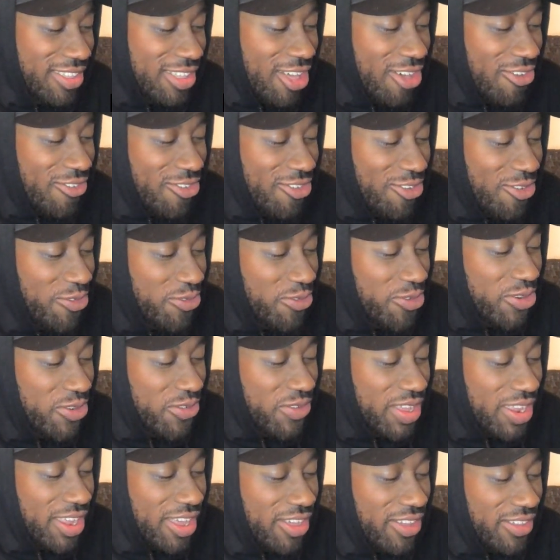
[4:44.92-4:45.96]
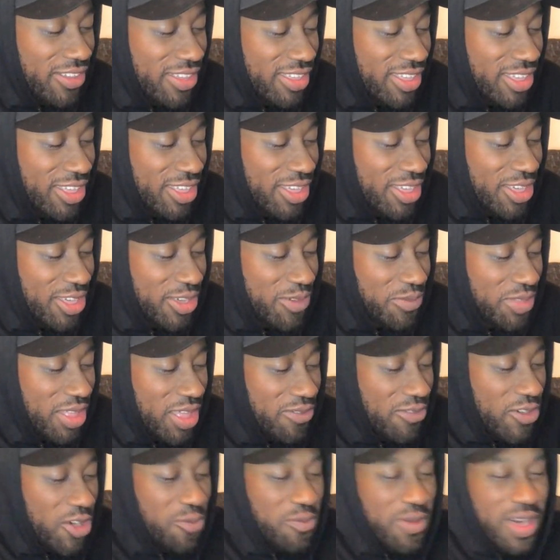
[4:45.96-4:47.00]
I wish I went through with it now. But I
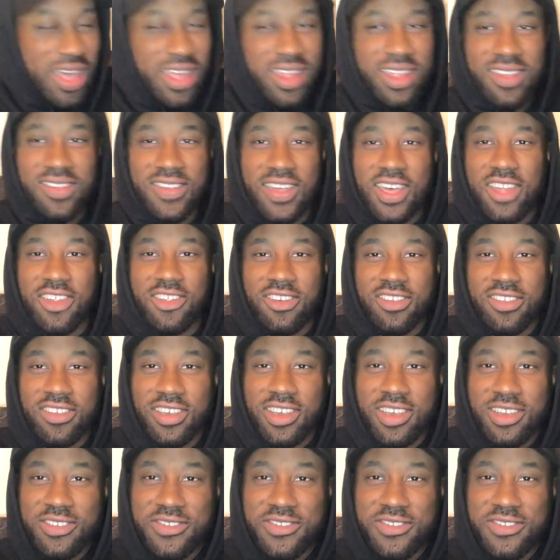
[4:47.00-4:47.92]
felt bad and I decided not to.